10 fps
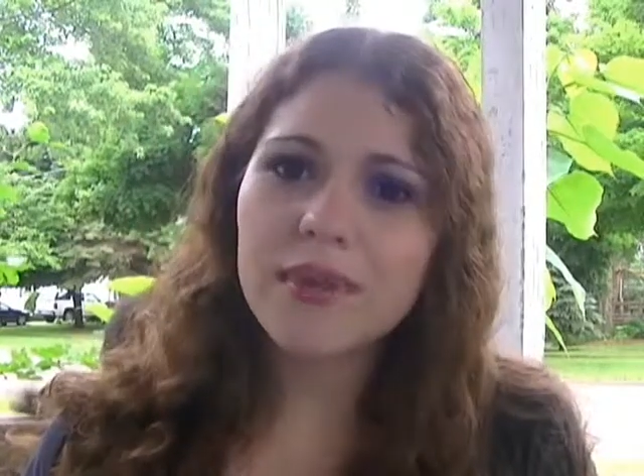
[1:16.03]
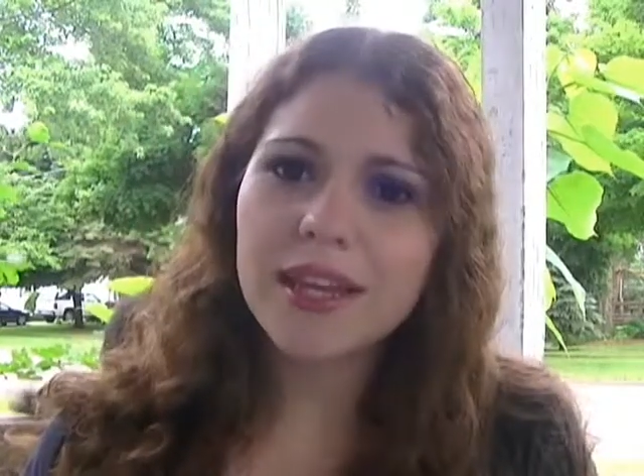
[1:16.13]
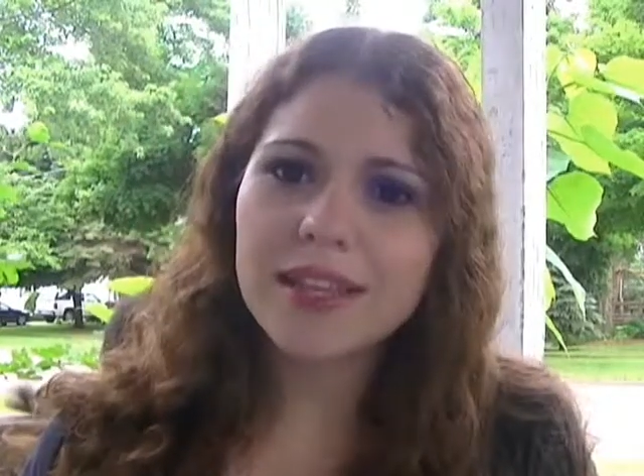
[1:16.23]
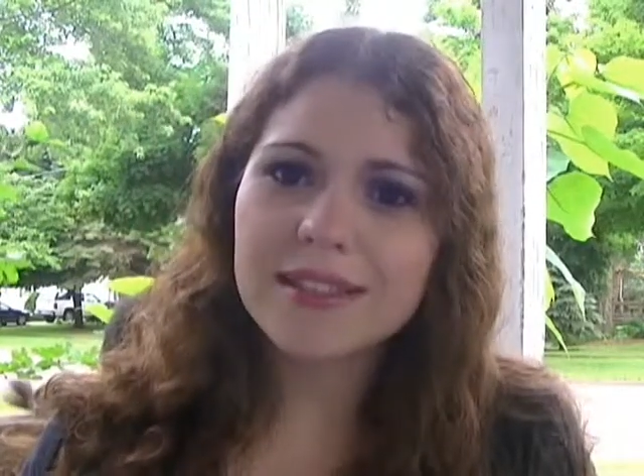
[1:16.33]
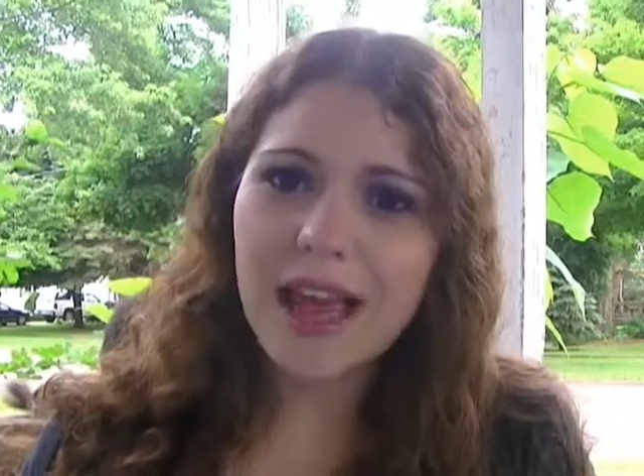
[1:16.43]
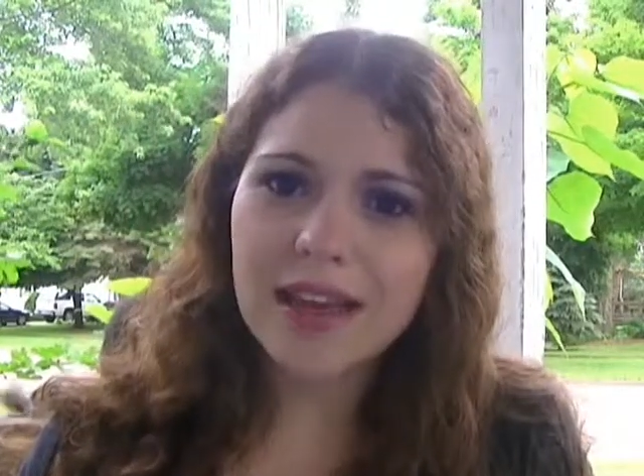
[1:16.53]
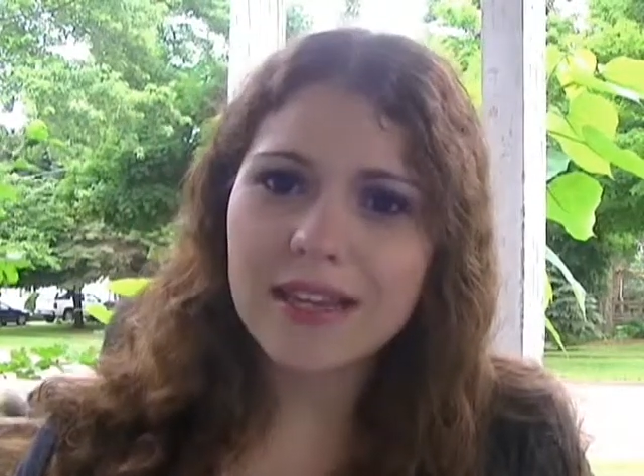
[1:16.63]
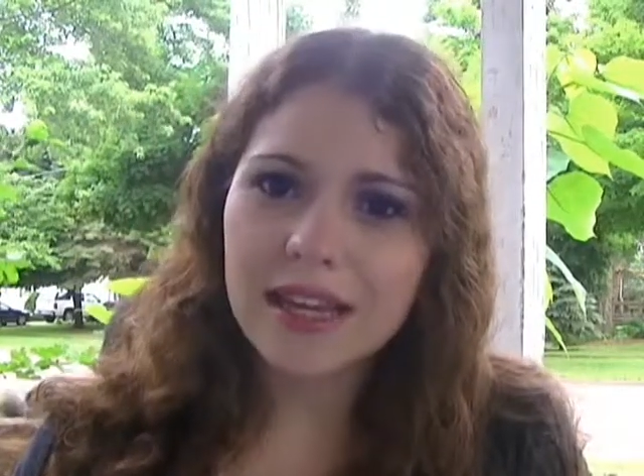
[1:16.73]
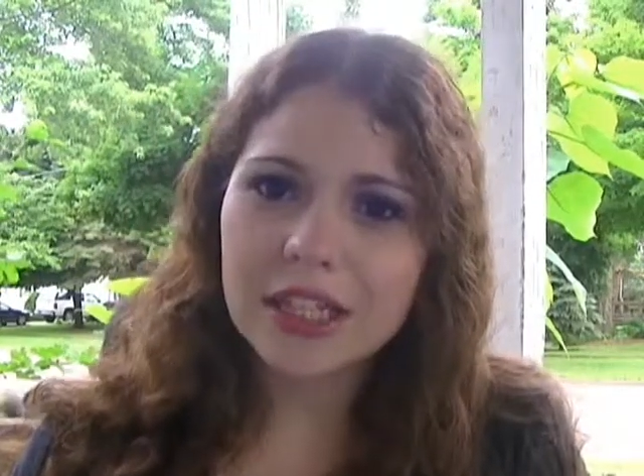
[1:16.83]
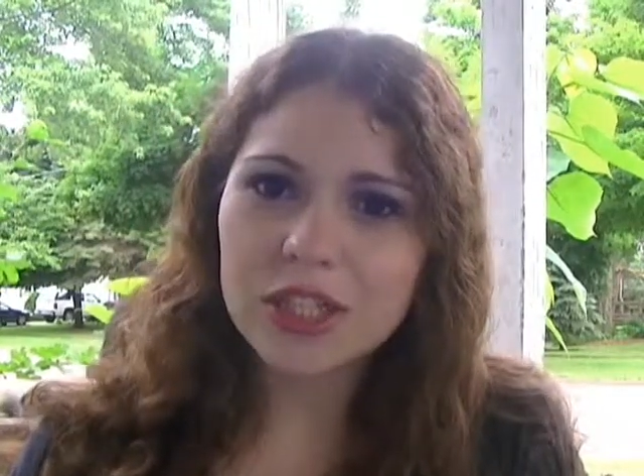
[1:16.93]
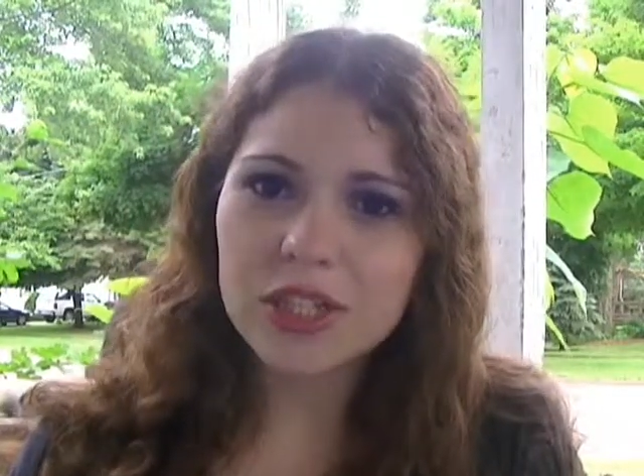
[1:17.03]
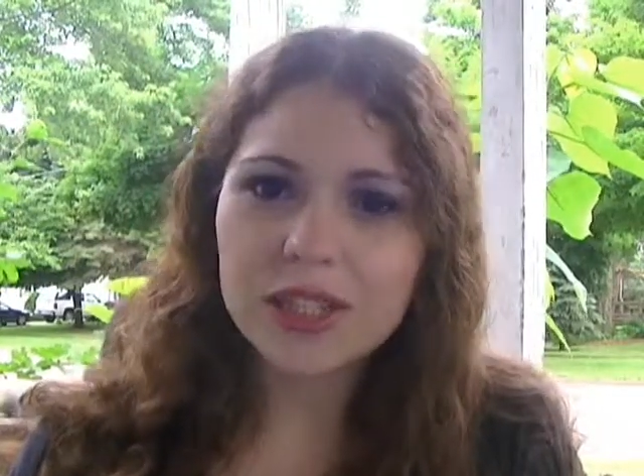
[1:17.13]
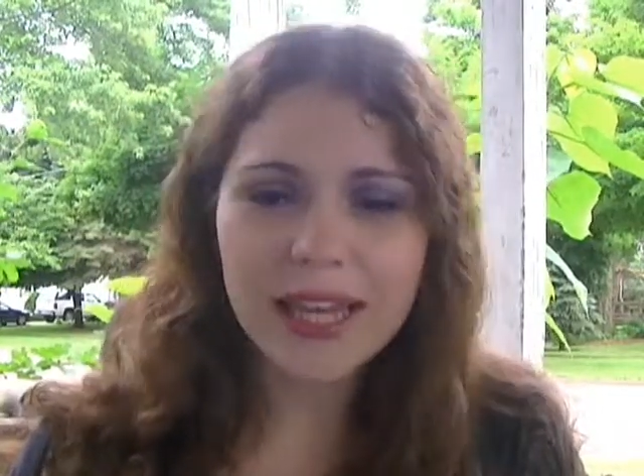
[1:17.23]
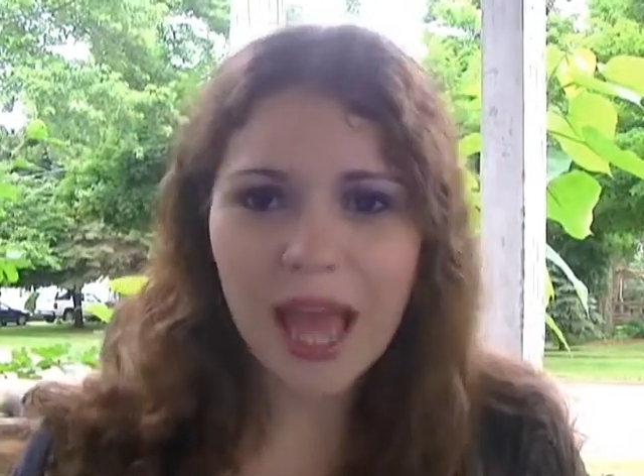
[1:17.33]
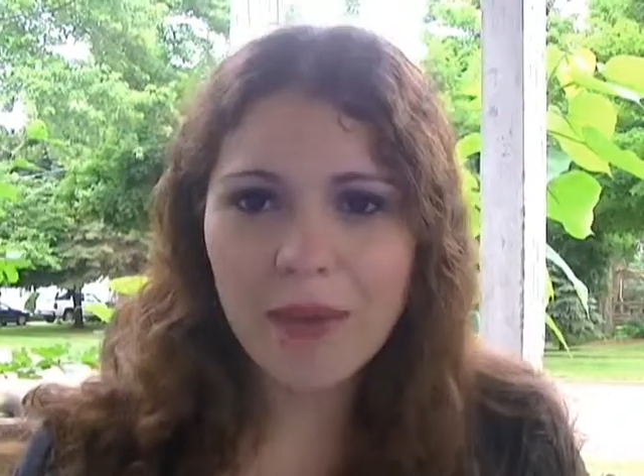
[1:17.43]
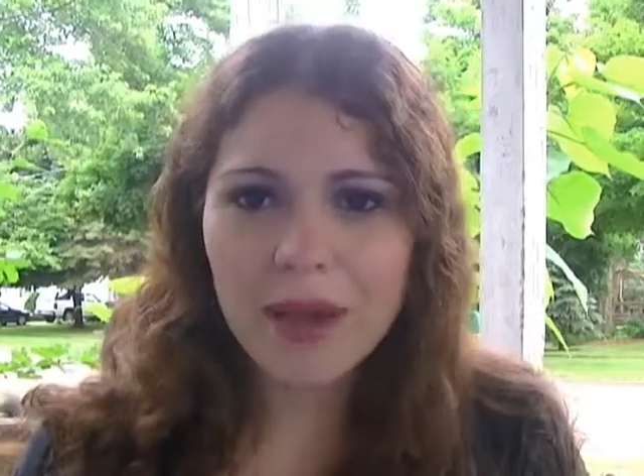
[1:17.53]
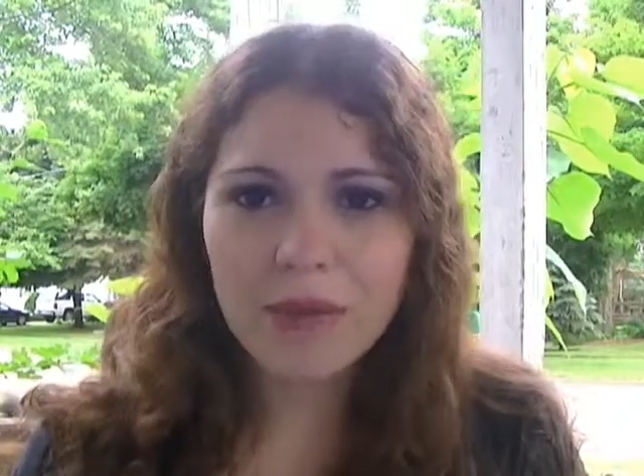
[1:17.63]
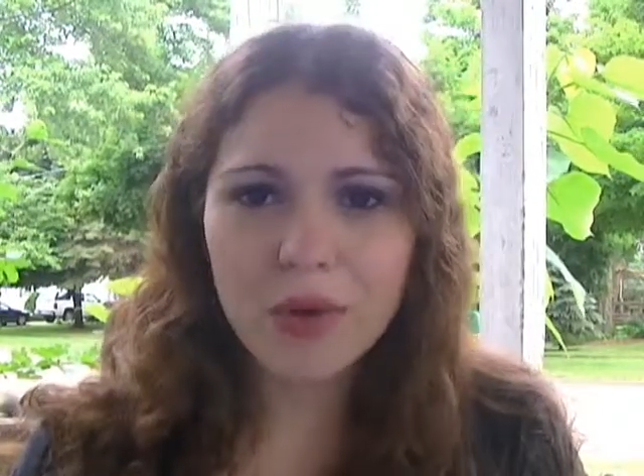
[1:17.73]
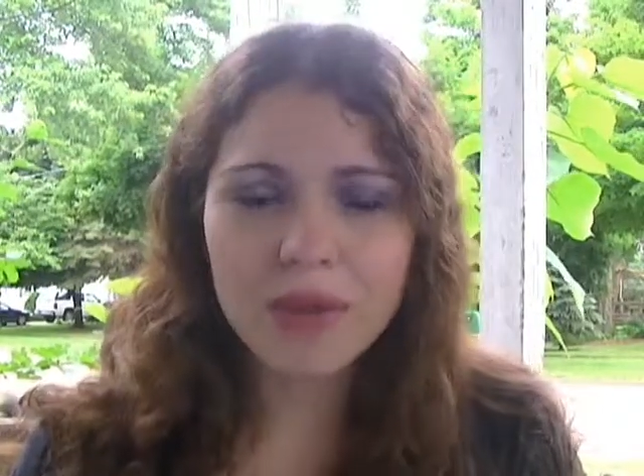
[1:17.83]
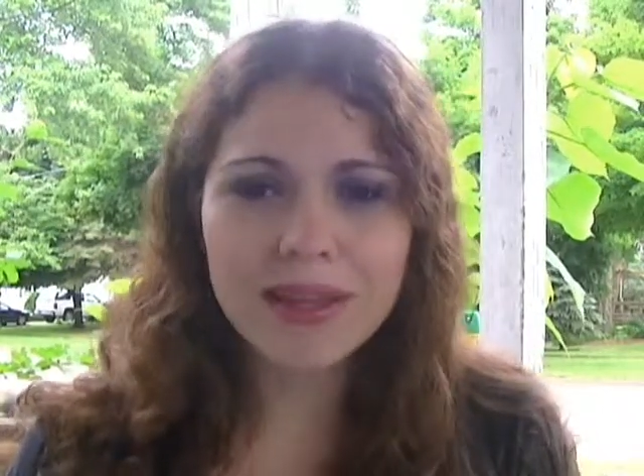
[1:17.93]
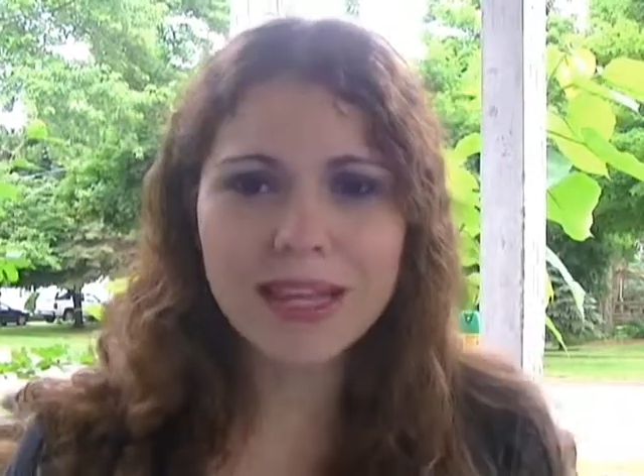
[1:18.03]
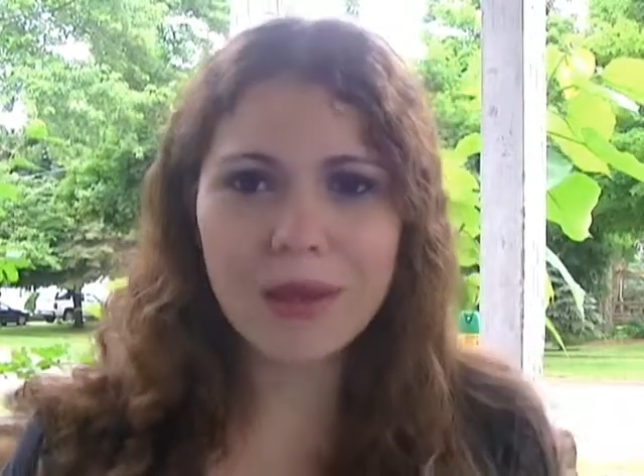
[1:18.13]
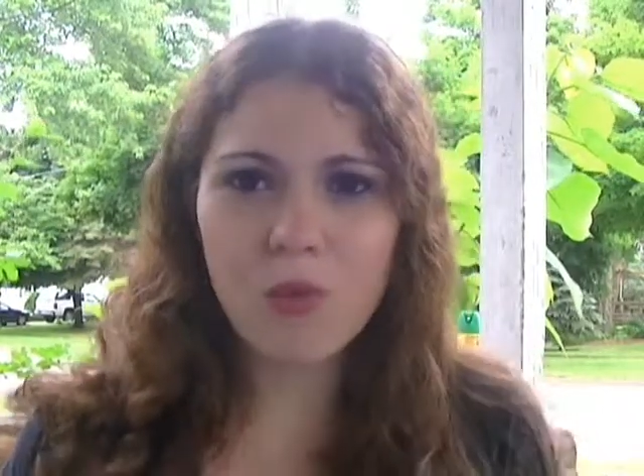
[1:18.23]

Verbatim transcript: me an exact answer at my appointment